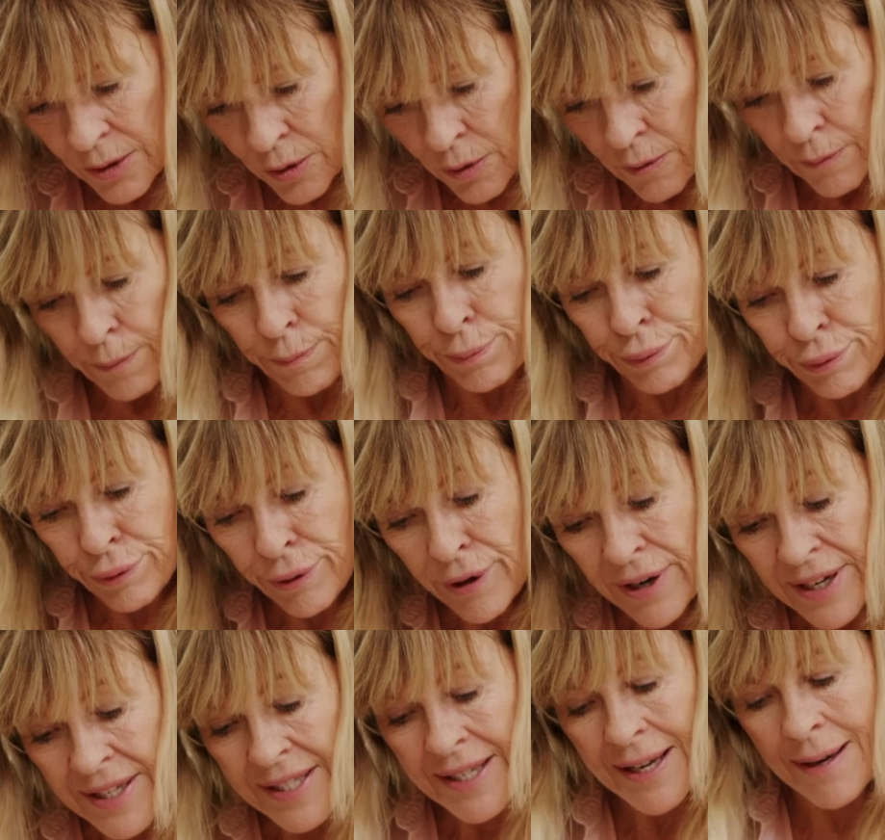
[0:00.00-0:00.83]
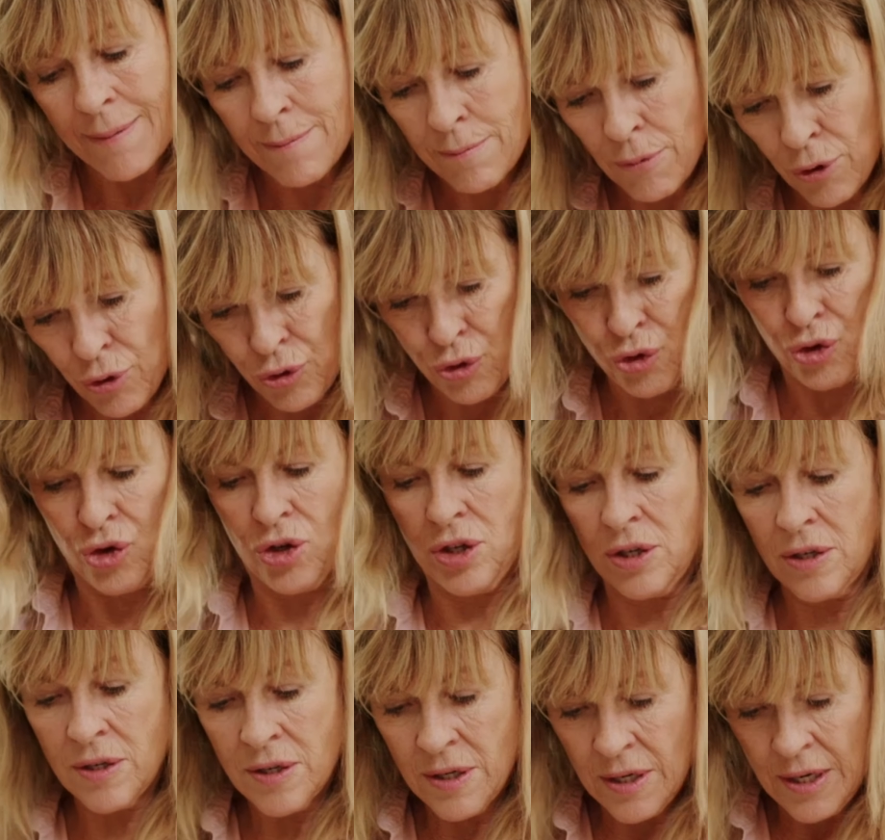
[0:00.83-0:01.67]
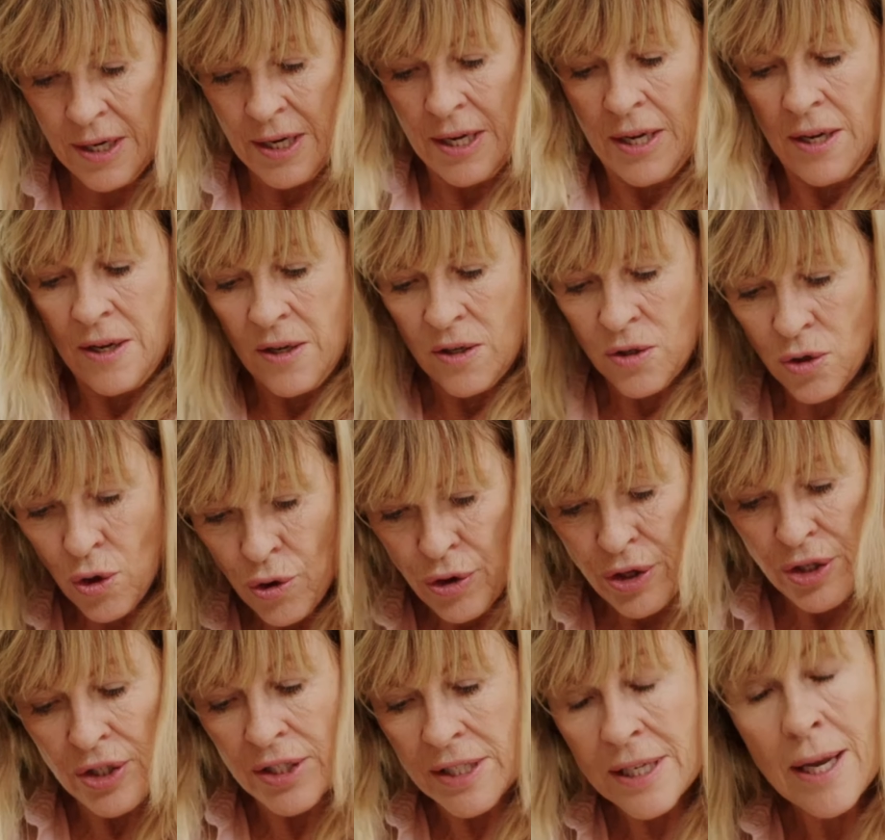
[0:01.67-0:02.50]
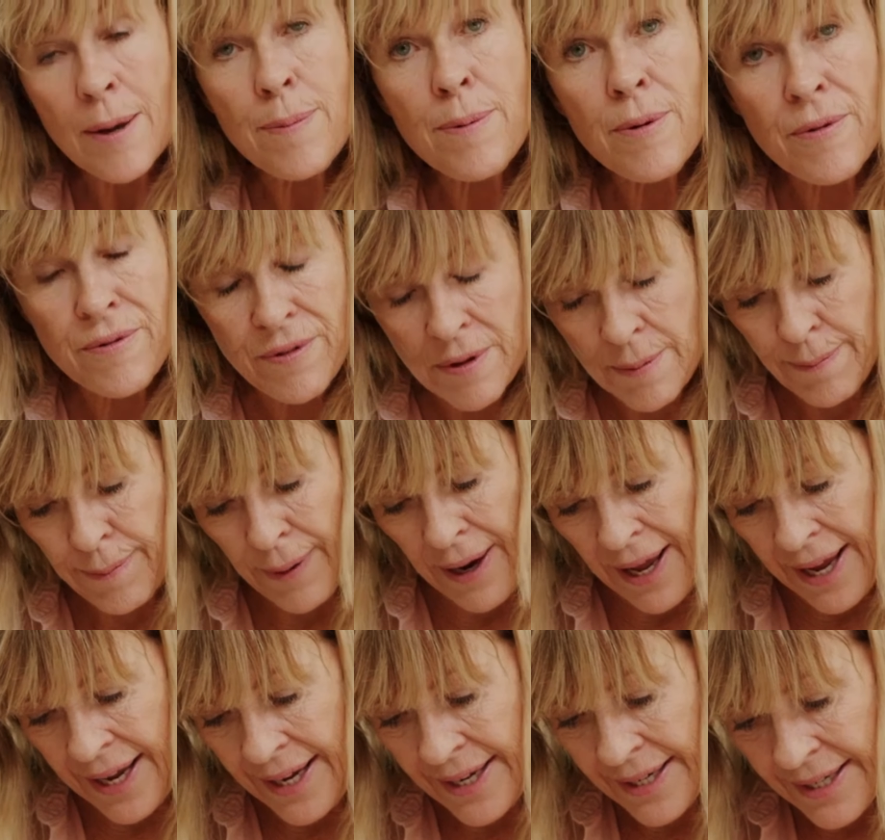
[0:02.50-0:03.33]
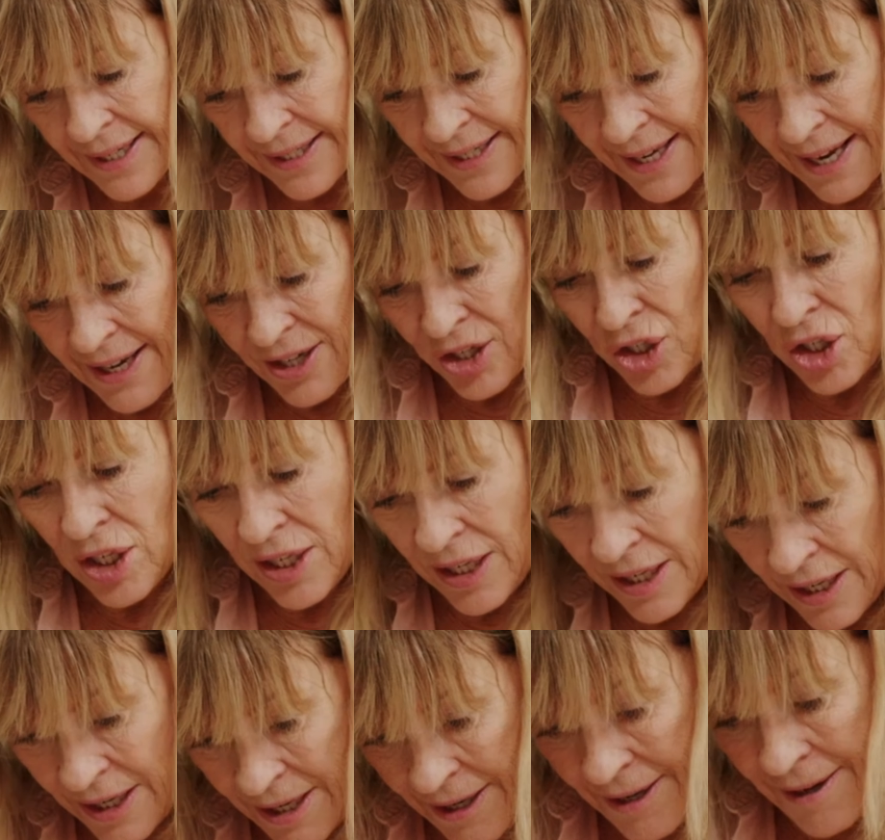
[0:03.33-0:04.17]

sort of pressing motion, so the tip of the blade is actually